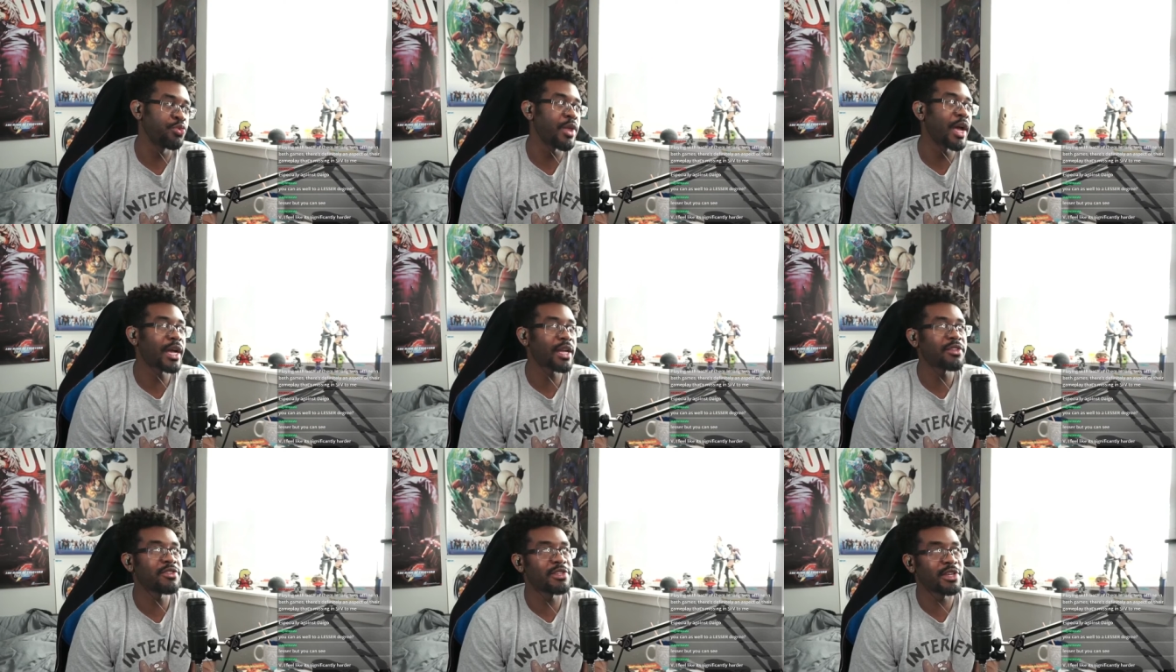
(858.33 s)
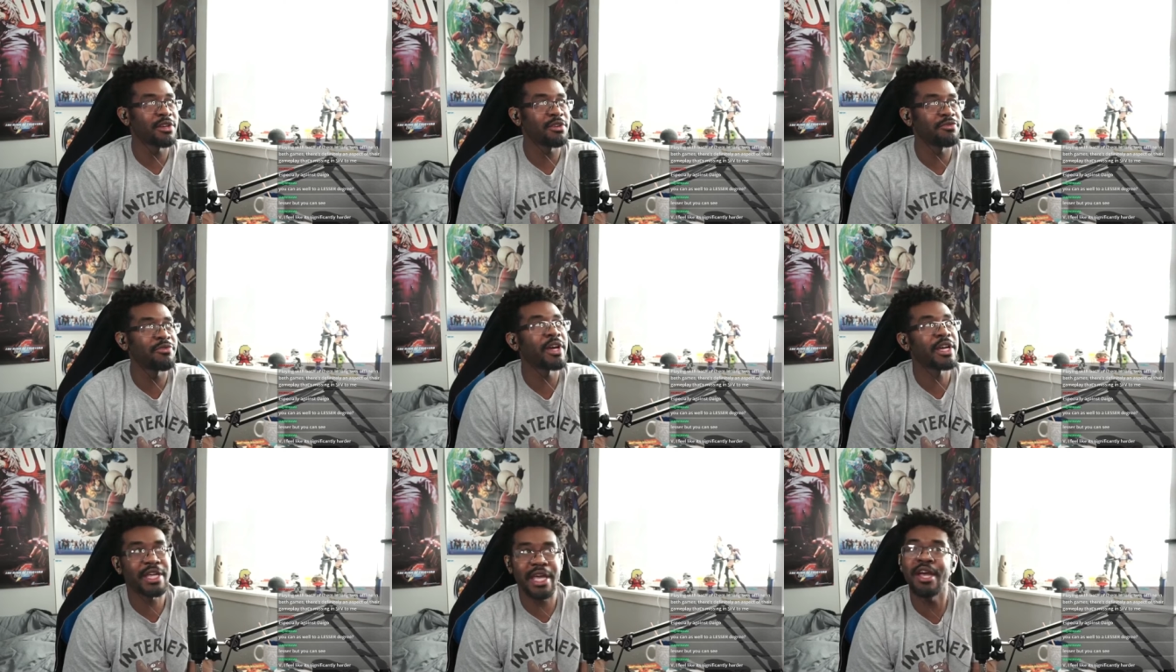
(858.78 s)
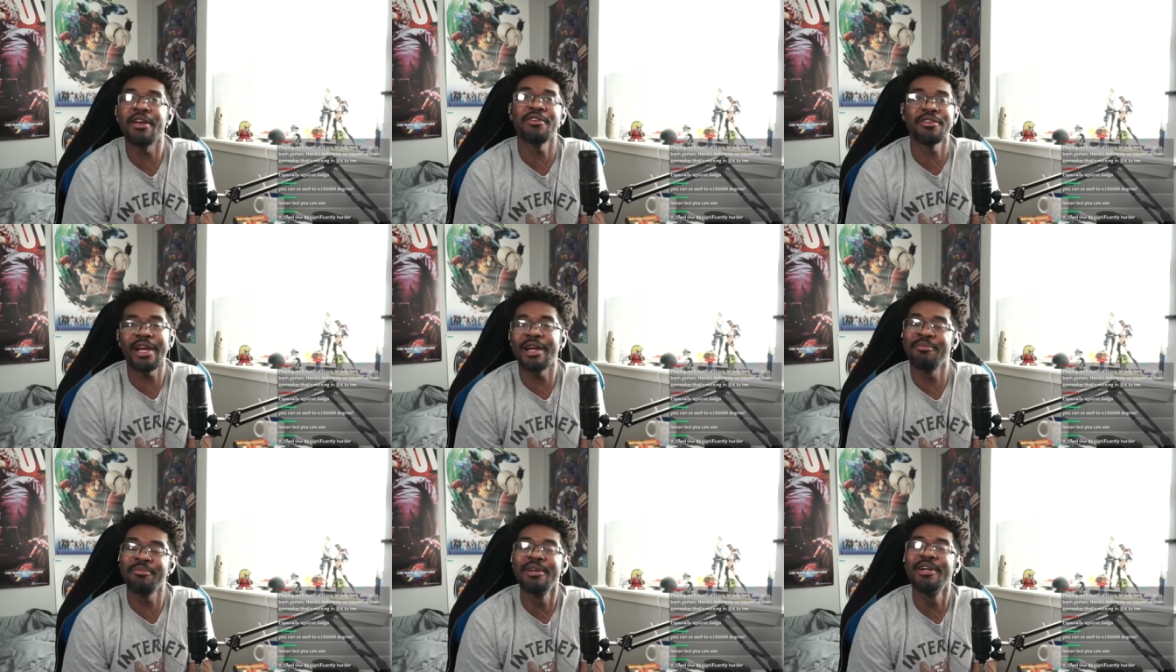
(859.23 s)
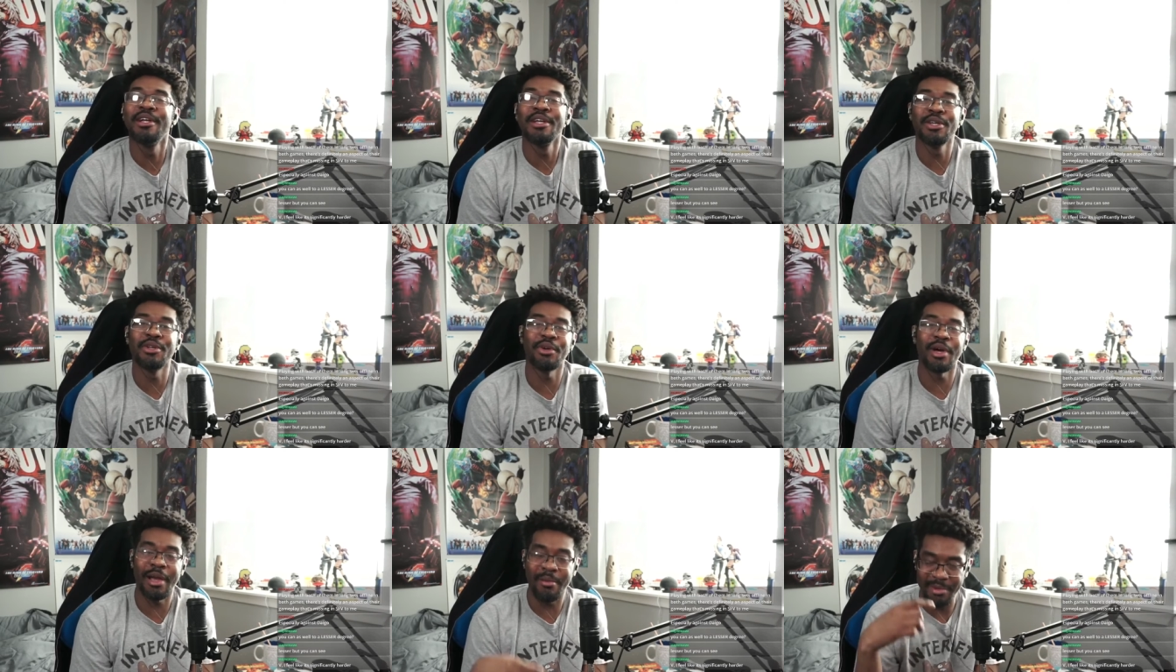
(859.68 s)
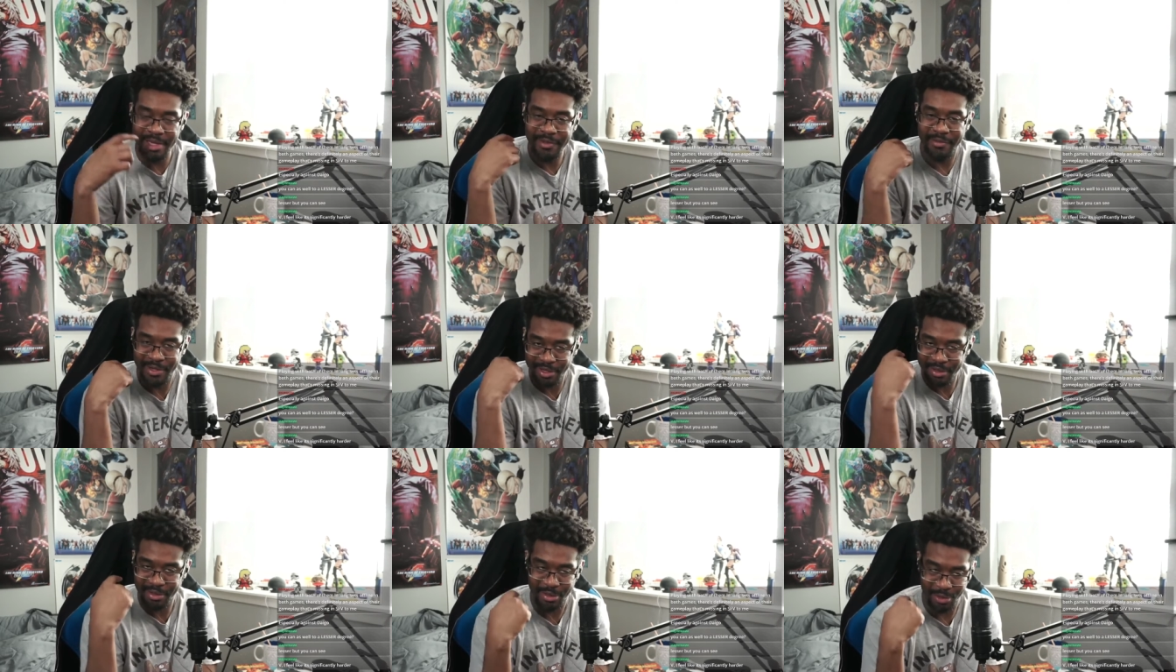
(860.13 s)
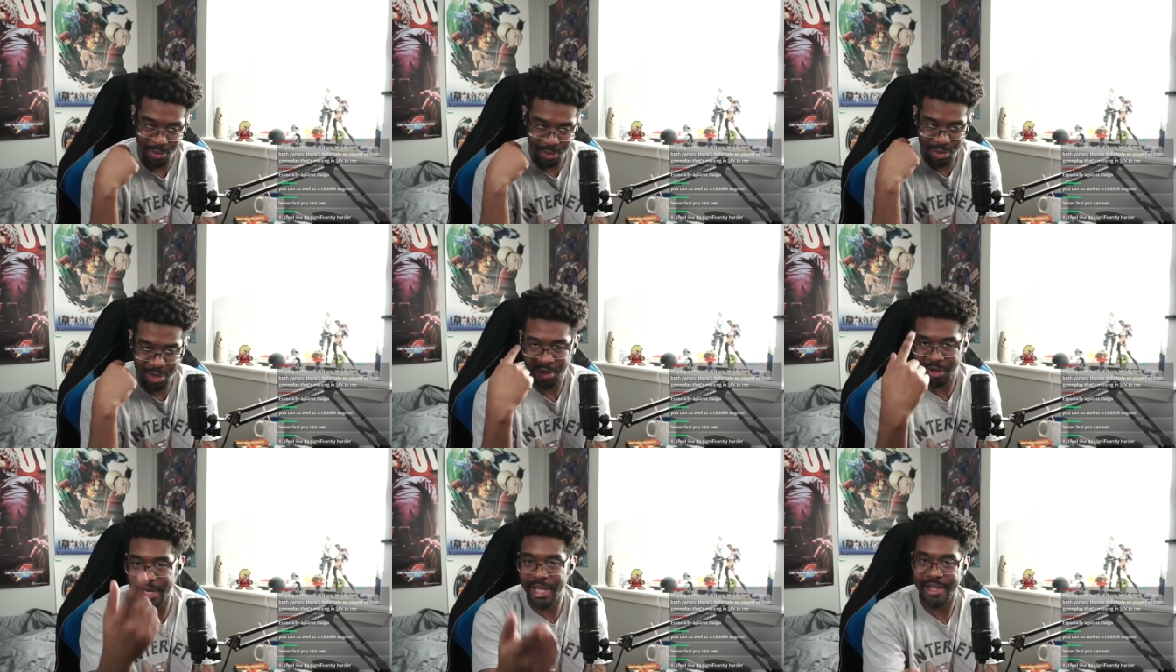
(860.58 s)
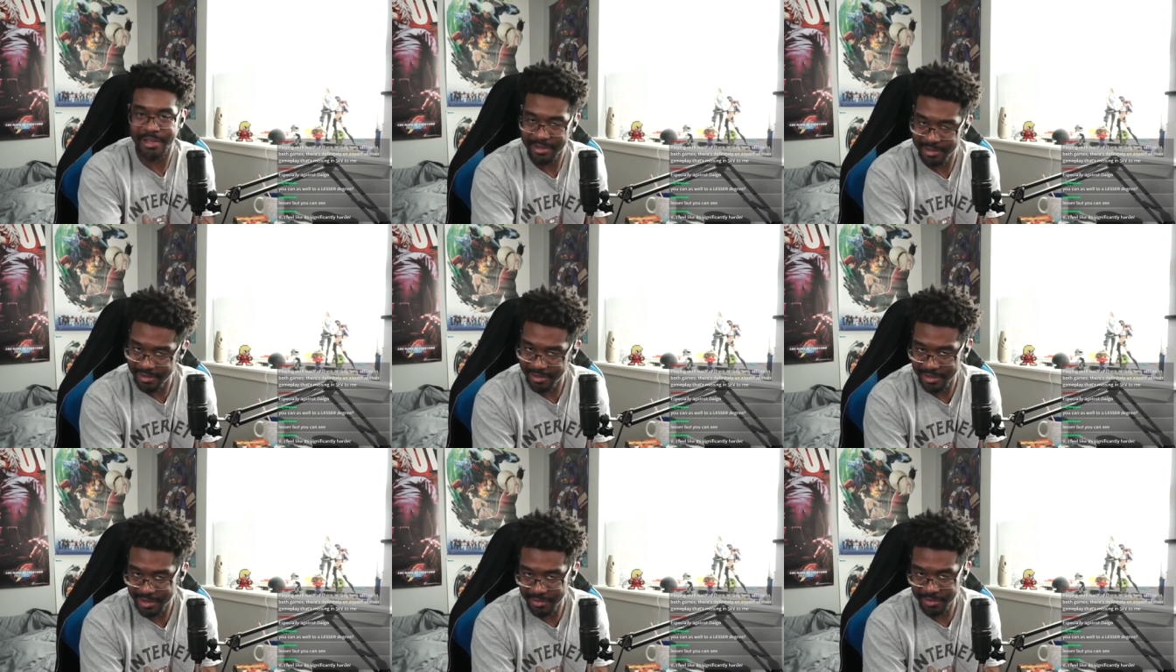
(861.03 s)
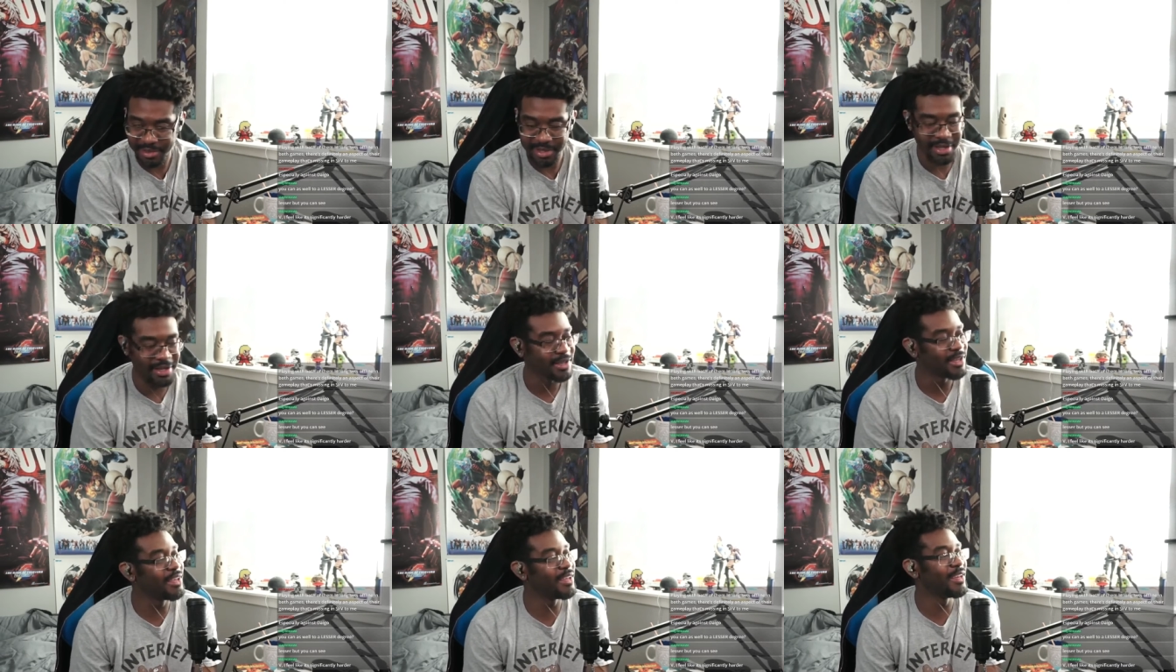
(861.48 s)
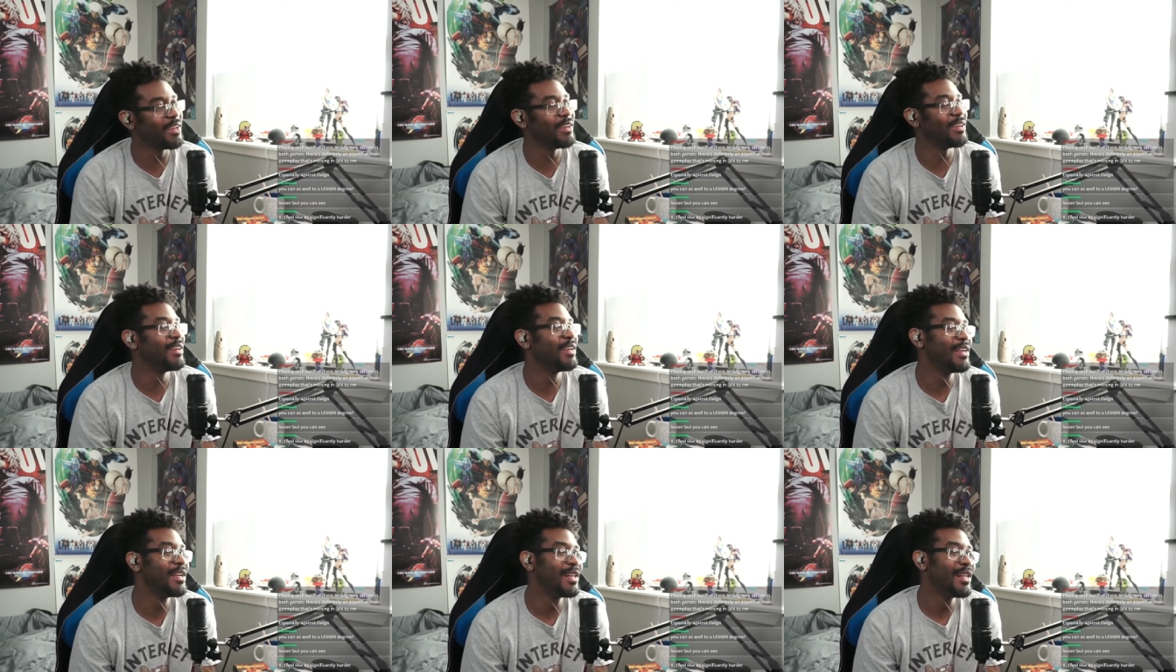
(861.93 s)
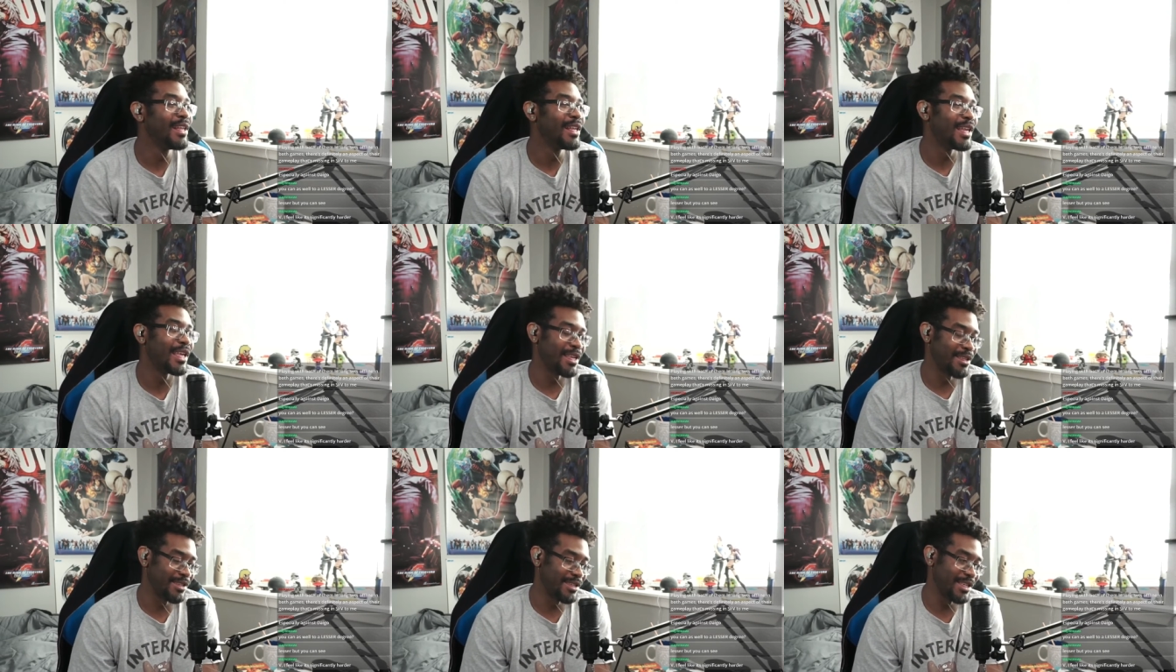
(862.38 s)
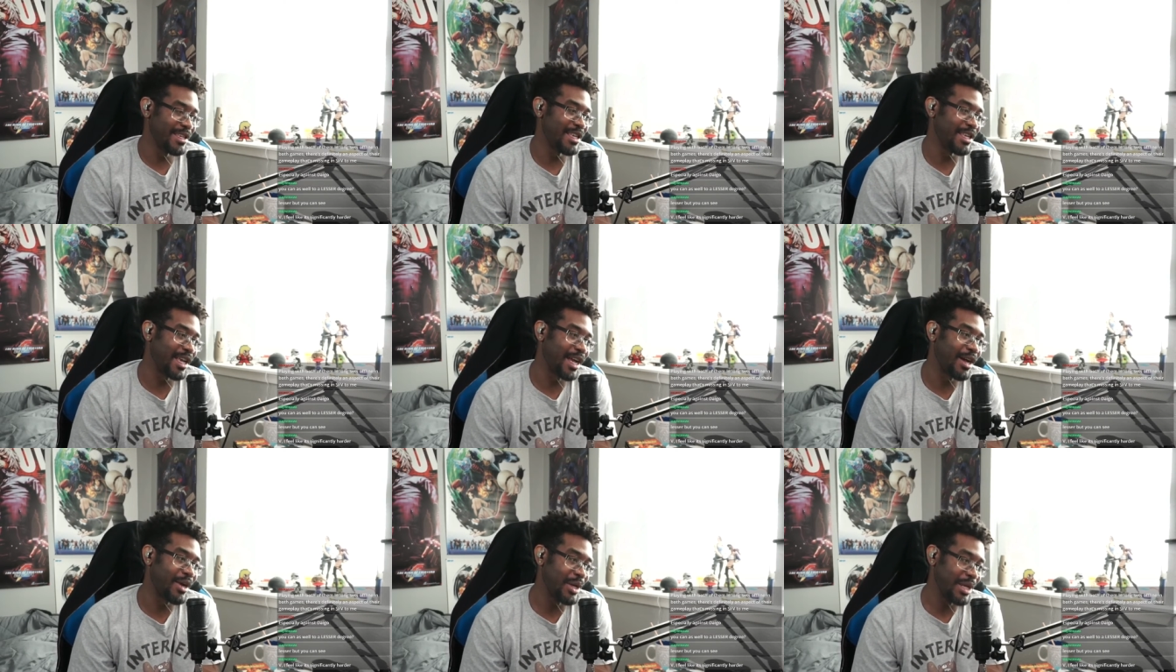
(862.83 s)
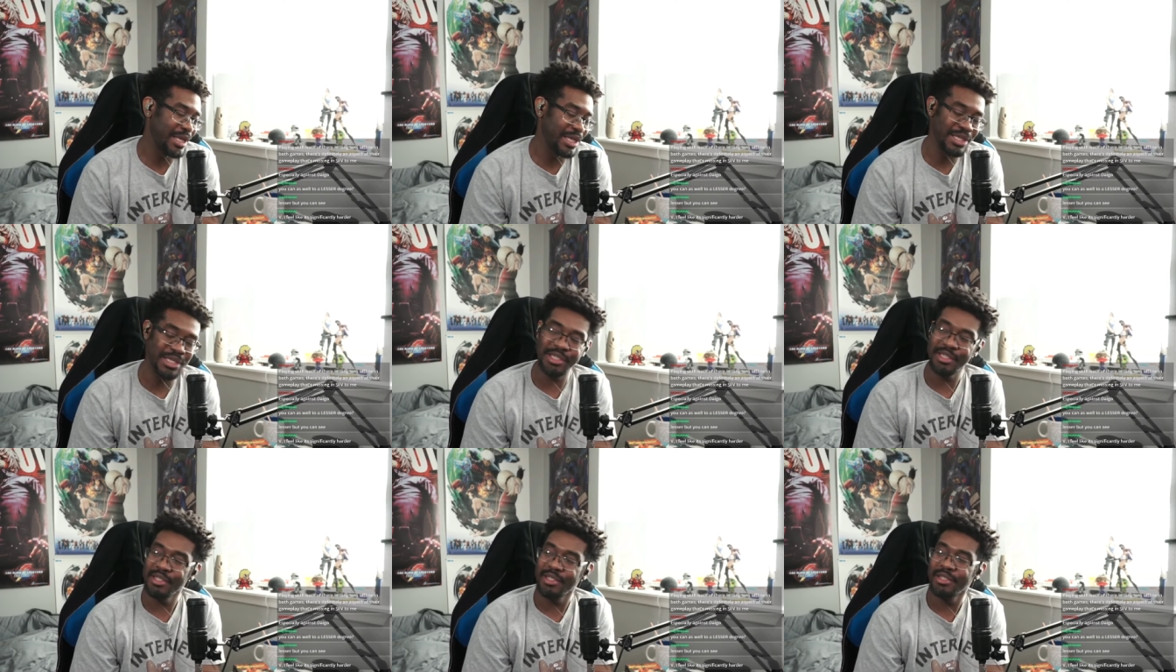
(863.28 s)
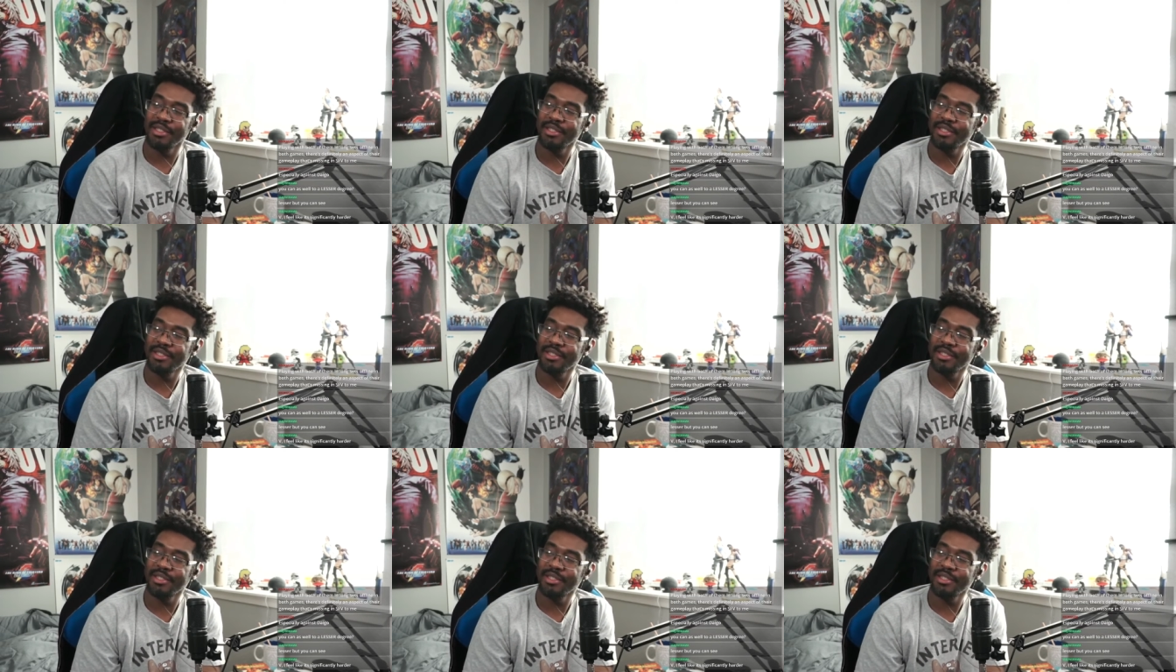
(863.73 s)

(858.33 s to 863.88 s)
I could tell by character. I'm you know I'm living through their lens, you know what I'm saying, and seeing how it is.